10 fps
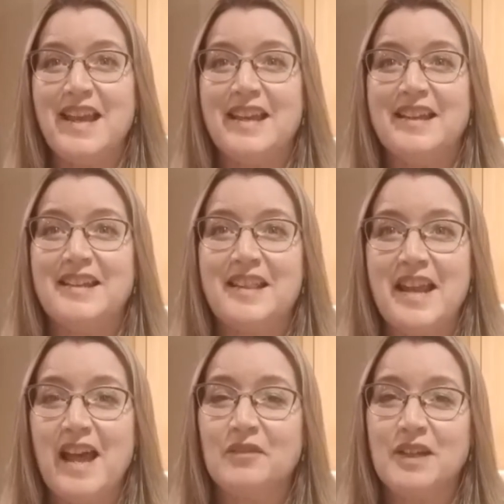and
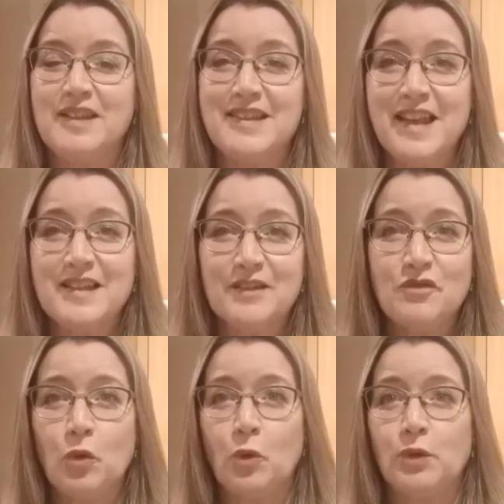they have an incentive
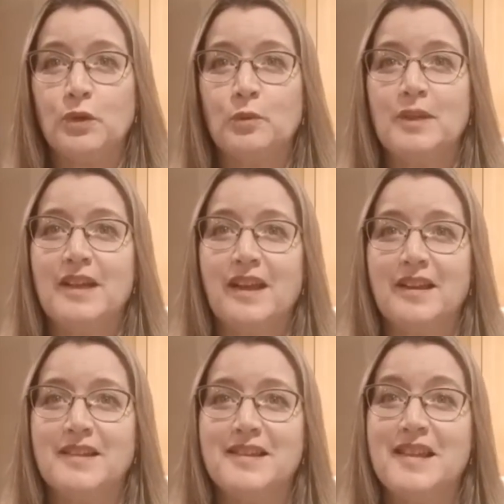to order because